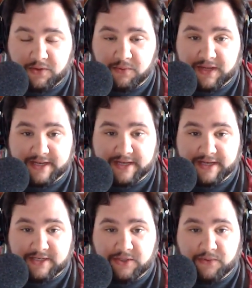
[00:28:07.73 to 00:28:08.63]

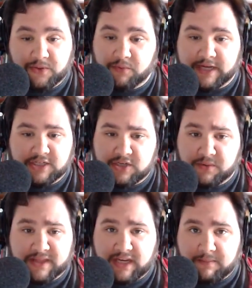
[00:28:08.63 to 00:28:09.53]
you register
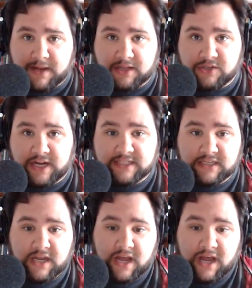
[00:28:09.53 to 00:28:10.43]
with an email
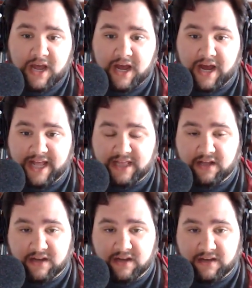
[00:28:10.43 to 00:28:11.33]
address, and
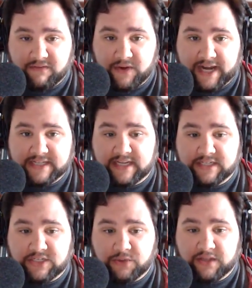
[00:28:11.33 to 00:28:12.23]
they'll give you access
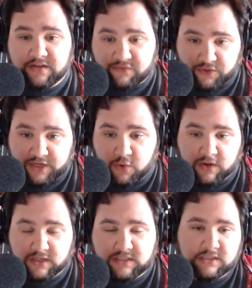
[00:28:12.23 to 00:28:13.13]
to this free
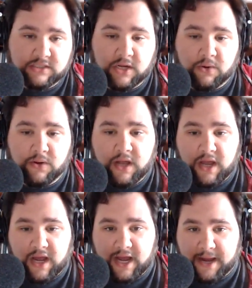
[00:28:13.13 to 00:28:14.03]
course. So,
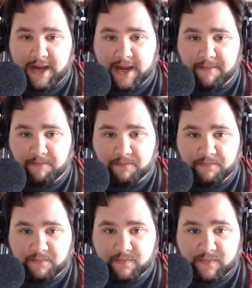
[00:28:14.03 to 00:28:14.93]
um,
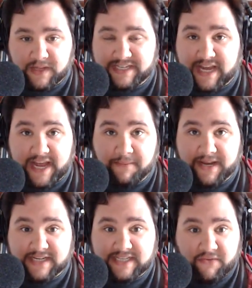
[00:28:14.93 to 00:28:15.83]
I
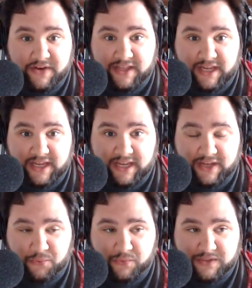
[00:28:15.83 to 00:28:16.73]
mean, it's
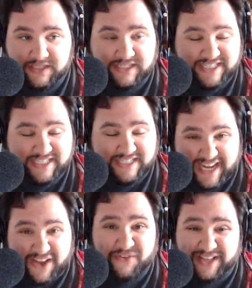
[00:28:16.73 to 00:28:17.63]
definitely
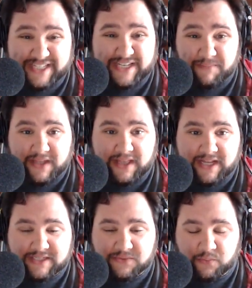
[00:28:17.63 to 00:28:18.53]
something
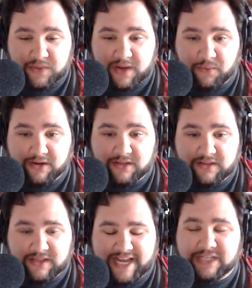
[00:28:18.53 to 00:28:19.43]
that
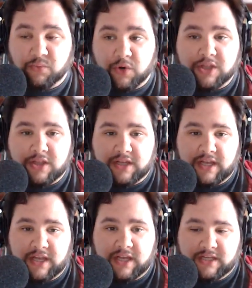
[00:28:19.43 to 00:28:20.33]
is worth
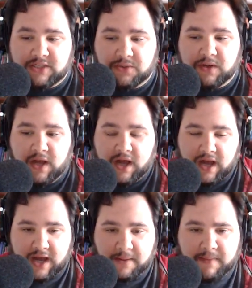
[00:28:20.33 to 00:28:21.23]
looking into.
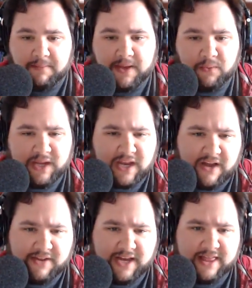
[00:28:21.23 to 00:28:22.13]
Maybe we
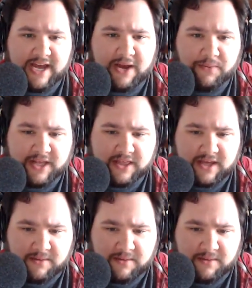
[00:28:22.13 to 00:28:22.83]
caveat that with